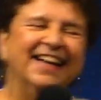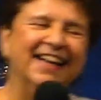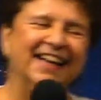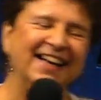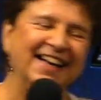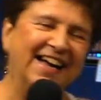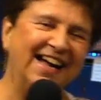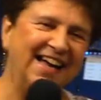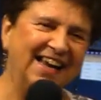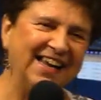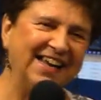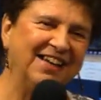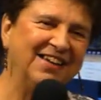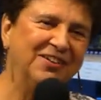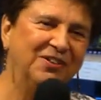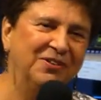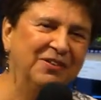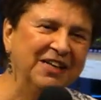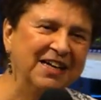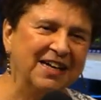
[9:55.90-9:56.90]

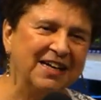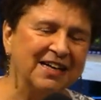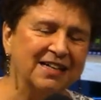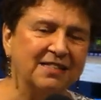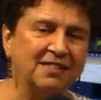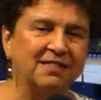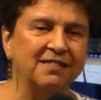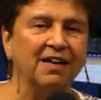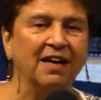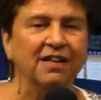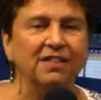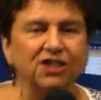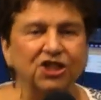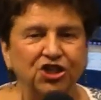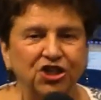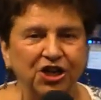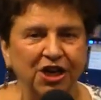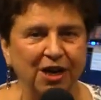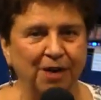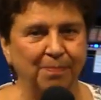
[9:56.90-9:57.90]
Hallelujah.
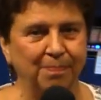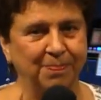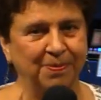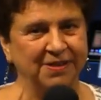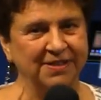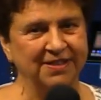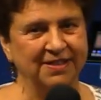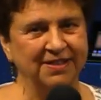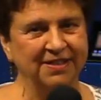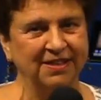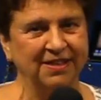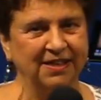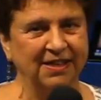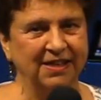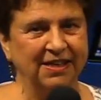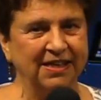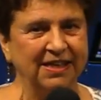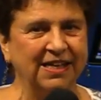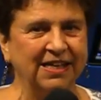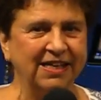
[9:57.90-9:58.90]
Sonship,
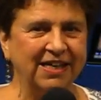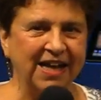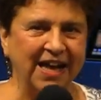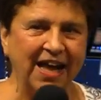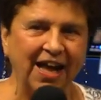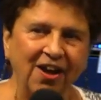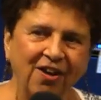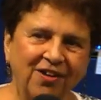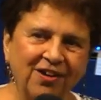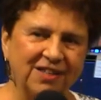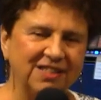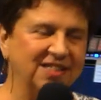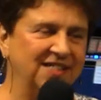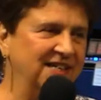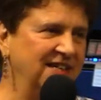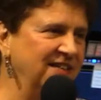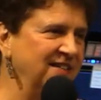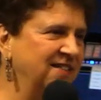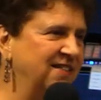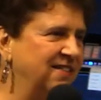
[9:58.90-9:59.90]

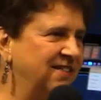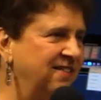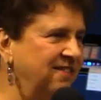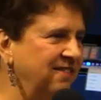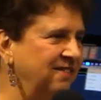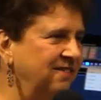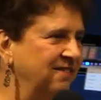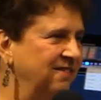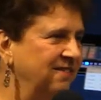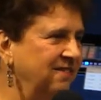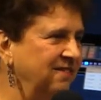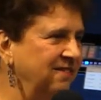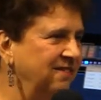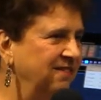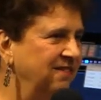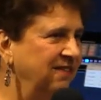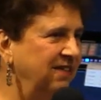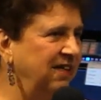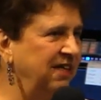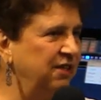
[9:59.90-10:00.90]
inheritance,
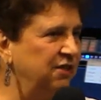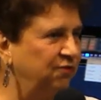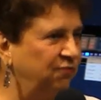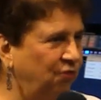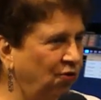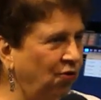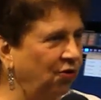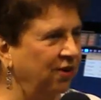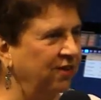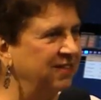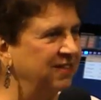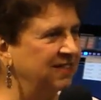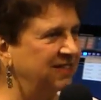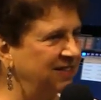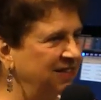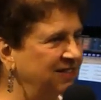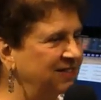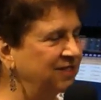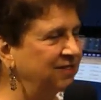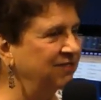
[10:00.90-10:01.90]
is for the
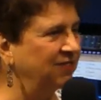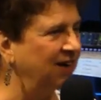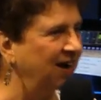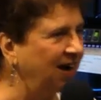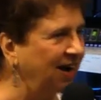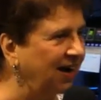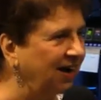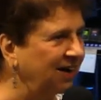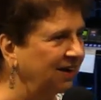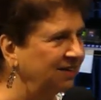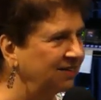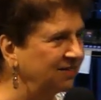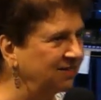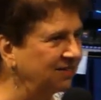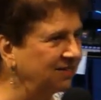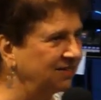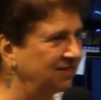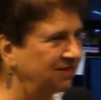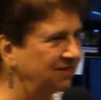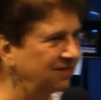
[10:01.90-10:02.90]
sons of God.
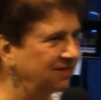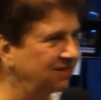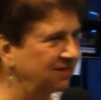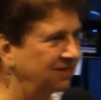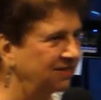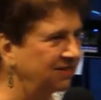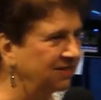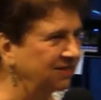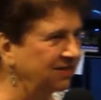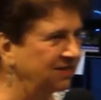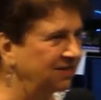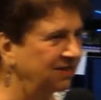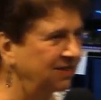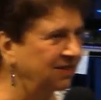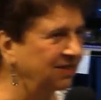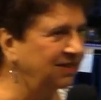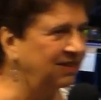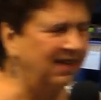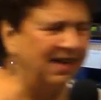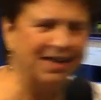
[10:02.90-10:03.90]

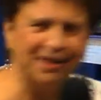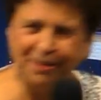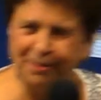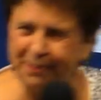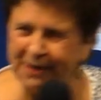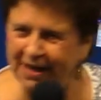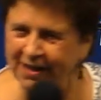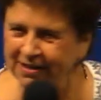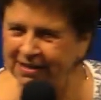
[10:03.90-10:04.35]
Think about